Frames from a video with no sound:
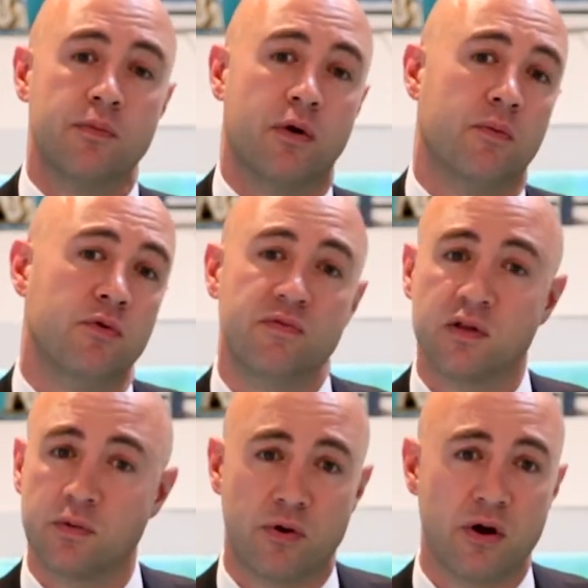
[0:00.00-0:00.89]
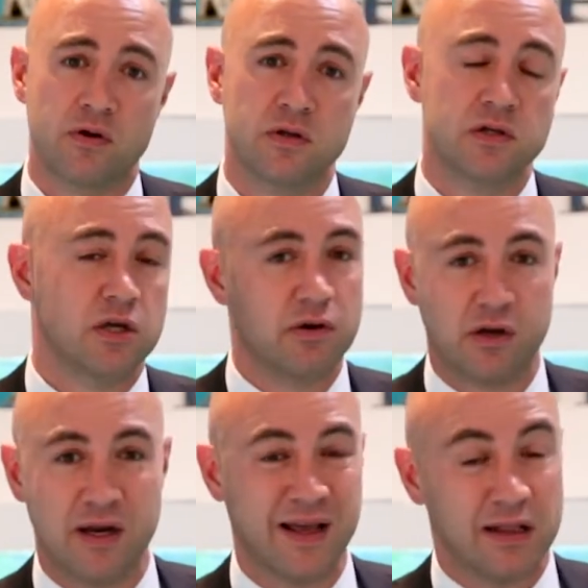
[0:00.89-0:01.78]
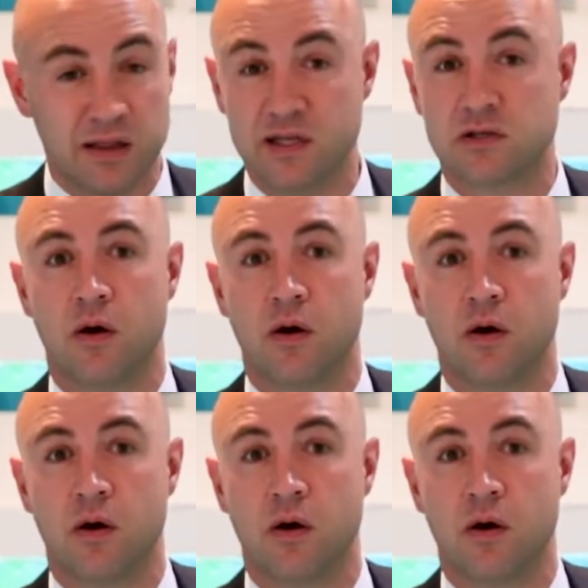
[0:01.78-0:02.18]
By removing the brokers, you're going to get less